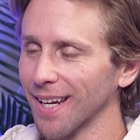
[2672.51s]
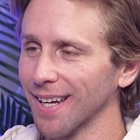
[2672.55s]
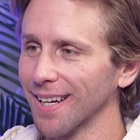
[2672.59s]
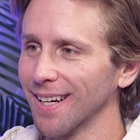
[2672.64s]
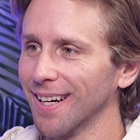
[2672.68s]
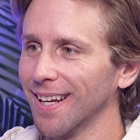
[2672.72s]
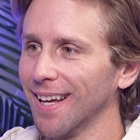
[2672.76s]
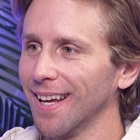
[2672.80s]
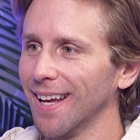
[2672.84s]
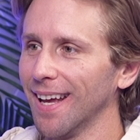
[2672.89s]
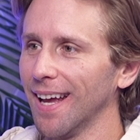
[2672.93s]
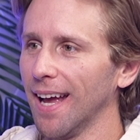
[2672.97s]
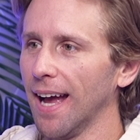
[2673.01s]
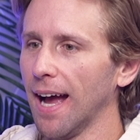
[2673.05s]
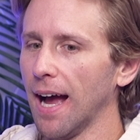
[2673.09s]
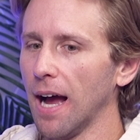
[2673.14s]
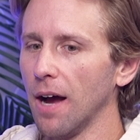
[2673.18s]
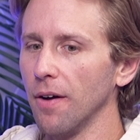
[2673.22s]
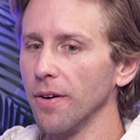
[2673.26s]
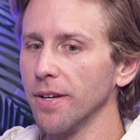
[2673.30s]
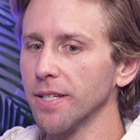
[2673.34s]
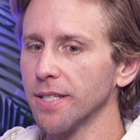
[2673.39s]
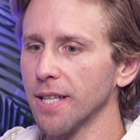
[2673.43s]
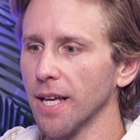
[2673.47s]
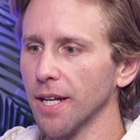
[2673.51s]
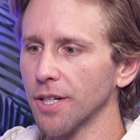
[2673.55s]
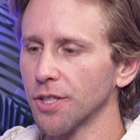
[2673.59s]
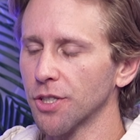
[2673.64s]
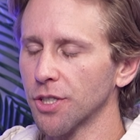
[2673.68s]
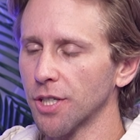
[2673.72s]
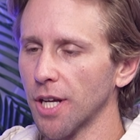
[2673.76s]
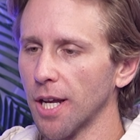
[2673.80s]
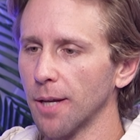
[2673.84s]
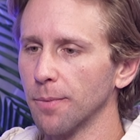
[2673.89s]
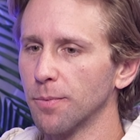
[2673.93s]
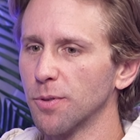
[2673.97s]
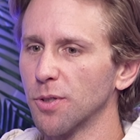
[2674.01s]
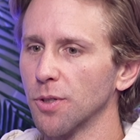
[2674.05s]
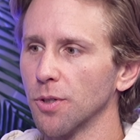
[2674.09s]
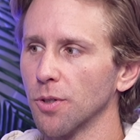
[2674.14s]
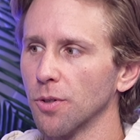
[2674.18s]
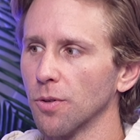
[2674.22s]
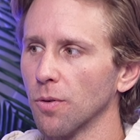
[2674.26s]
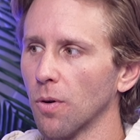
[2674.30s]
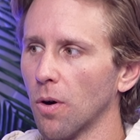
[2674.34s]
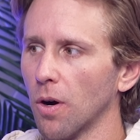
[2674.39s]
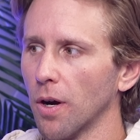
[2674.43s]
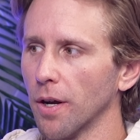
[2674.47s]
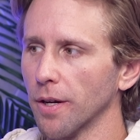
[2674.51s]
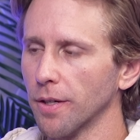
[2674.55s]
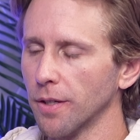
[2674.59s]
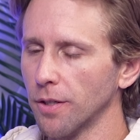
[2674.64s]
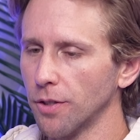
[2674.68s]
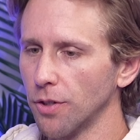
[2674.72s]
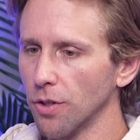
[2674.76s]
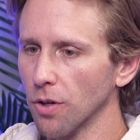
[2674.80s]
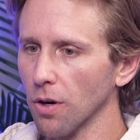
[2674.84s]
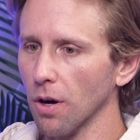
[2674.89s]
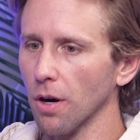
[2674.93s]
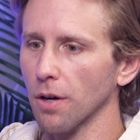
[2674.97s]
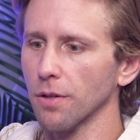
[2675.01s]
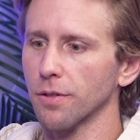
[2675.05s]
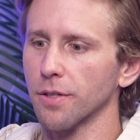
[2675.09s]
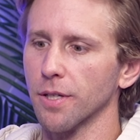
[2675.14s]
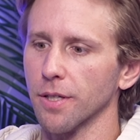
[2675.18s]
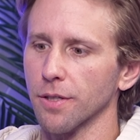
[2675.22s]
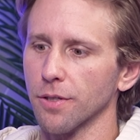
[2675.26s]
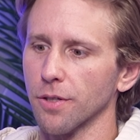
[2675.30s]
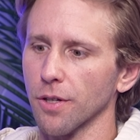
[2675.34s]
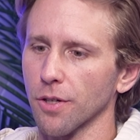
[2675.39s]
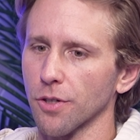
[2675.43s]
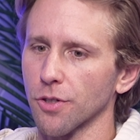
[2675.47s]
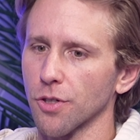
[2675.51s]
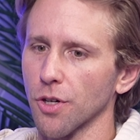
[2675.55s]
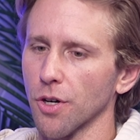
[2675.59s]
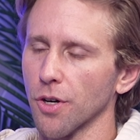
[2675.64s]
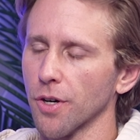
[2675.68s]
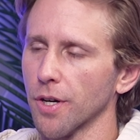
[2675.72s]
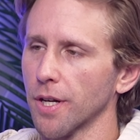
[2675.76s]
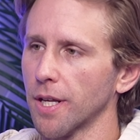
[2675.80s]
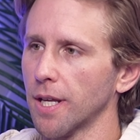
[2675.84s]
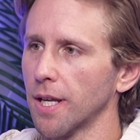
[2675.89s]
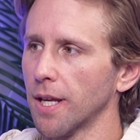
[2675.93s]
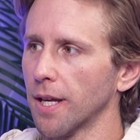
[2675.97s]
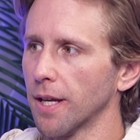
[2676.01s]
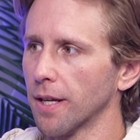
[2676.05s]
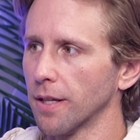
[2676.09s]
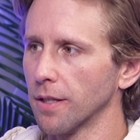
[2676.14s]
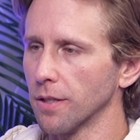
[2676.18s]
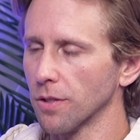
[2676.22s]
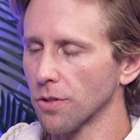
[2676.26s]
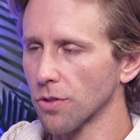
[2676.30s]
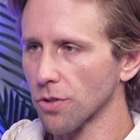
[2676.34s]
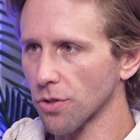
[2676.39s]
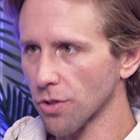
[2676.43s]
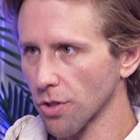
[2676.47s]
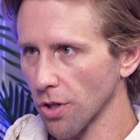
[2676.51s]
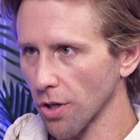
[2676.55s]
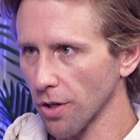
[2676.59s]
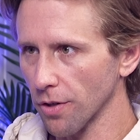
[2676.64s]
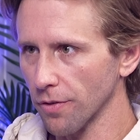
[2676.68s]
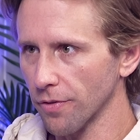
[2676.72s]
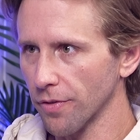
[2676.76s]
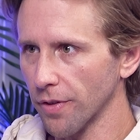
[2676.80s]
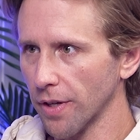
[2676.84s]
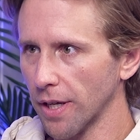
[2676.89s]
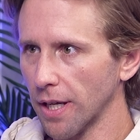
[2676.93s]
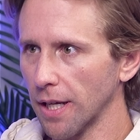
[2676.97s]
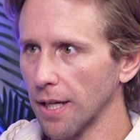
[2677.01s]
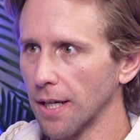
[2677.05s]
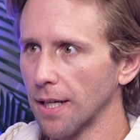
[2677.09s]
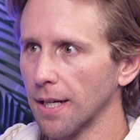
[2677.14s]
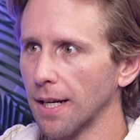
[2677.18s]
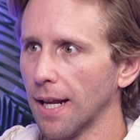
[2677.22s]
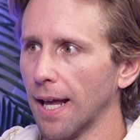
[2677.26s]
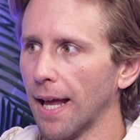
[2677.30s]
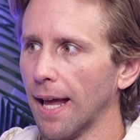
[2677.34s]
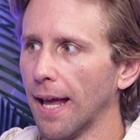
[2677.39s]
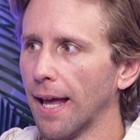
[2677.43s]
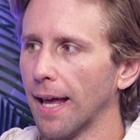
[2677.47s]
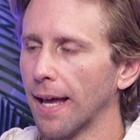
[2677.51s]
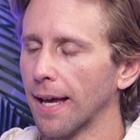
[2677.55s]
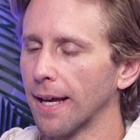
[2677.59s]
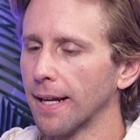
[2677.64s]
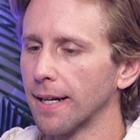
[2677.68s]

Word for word: Yeah. How has that shaped you on your artistic journey in serving yeah.